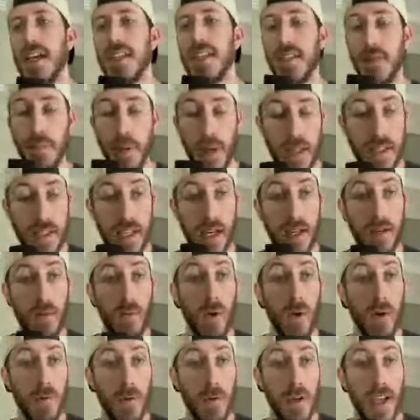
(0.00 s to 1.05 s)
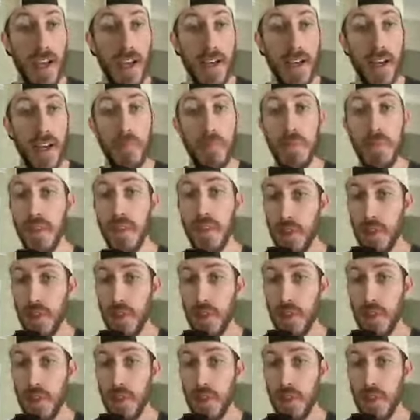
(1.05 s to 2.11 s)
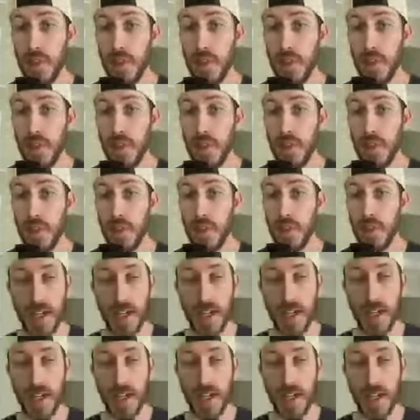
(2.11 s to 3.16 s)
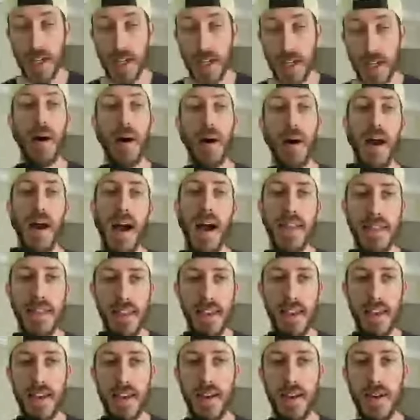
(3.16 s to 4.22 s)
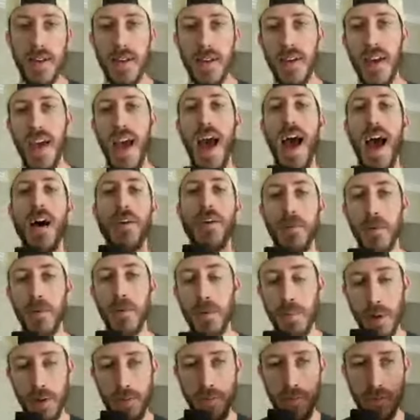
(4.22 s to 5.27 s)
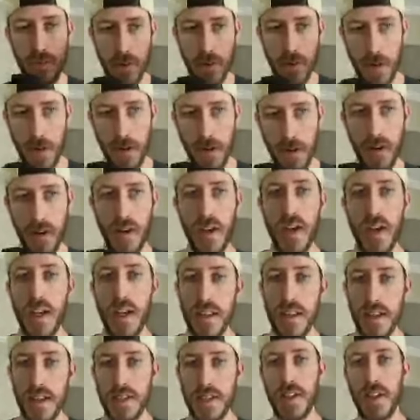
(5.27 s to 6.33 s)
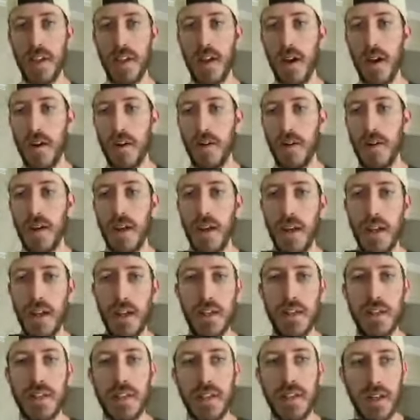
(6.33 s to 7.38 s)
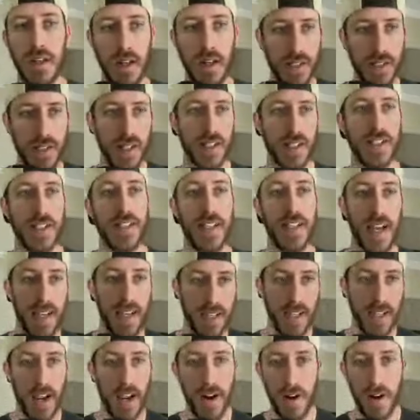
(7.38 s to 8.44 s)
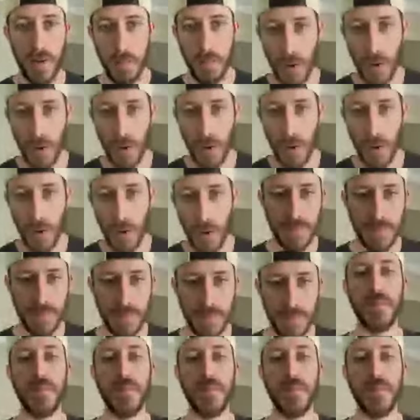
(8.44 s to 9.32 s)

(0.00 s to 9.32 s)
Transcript: Depends on where we end up in the draft order for this next year, but I think how I would prefer this to go is let's extend Garrett Bowles